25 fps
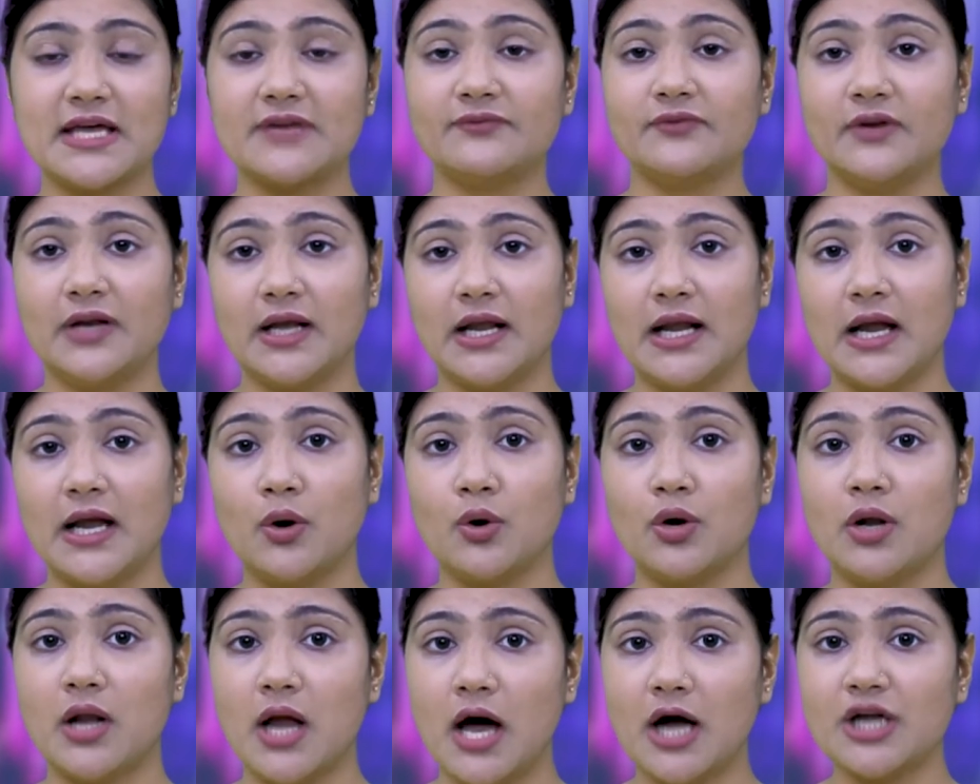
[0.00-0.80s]
that will
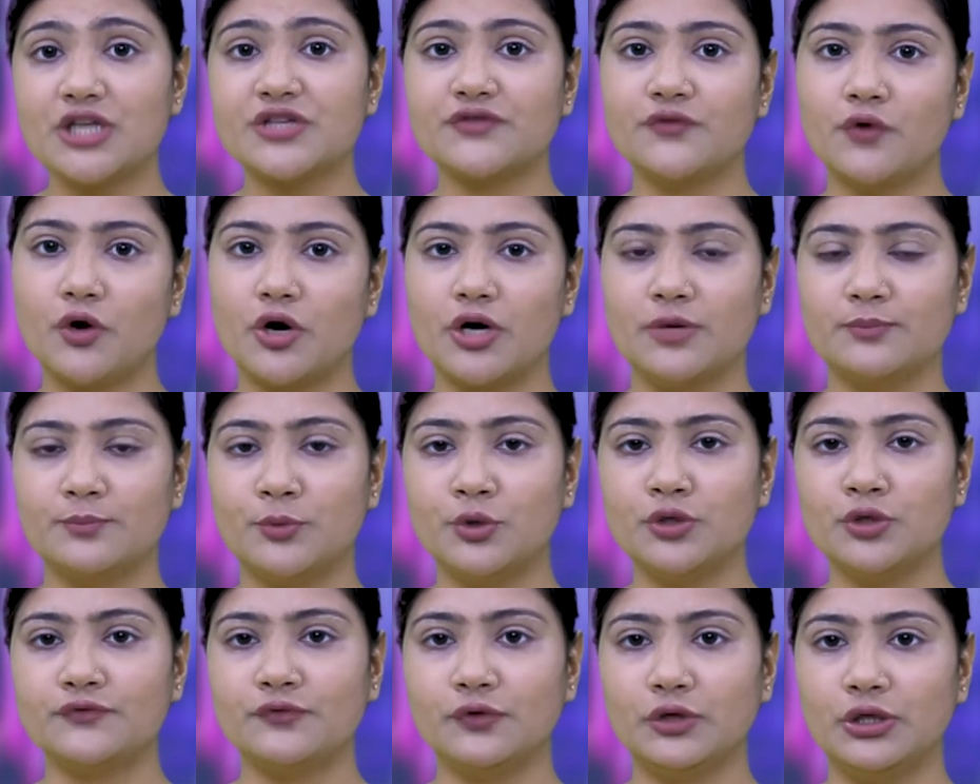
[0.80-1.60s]
allow large foreign
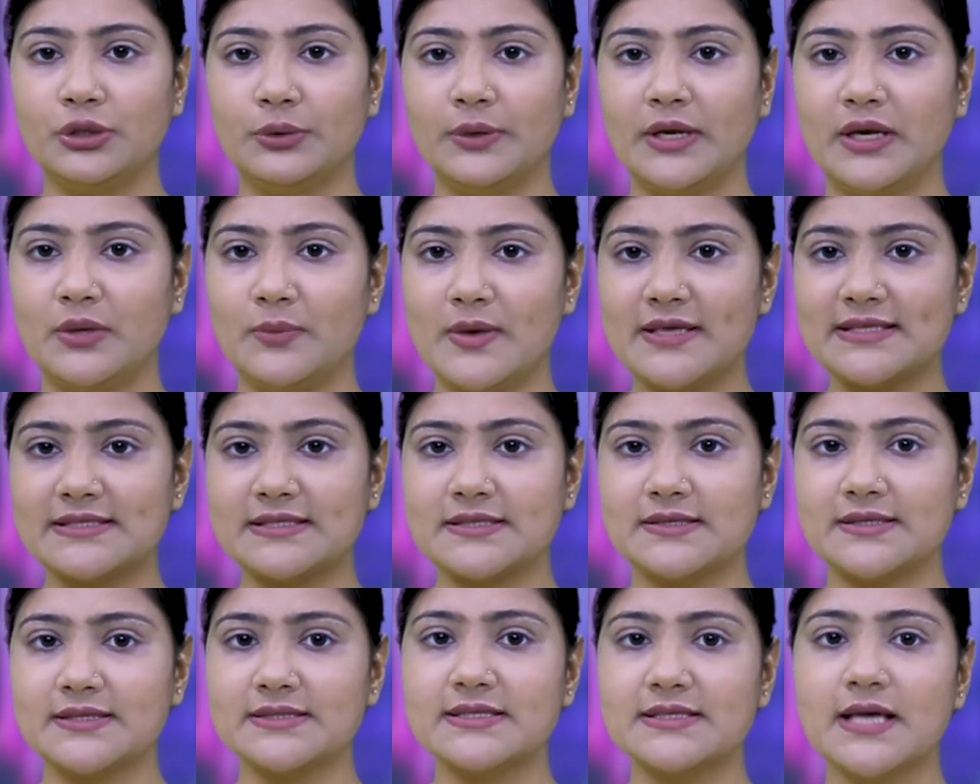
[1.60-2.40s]
portfolio
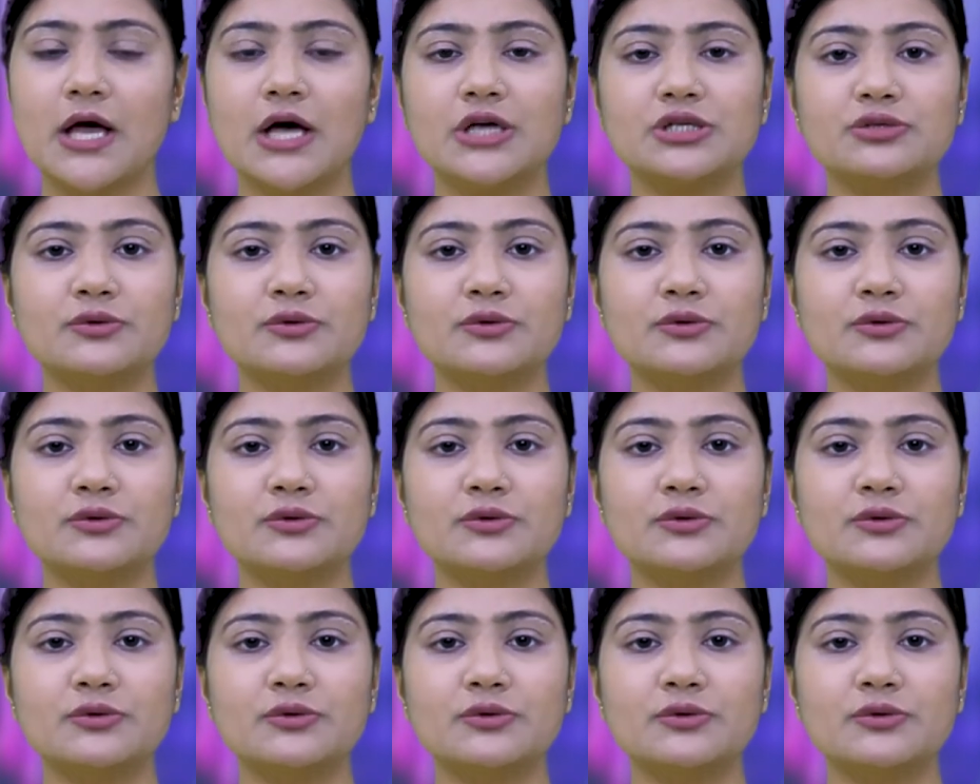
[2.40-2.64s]
investors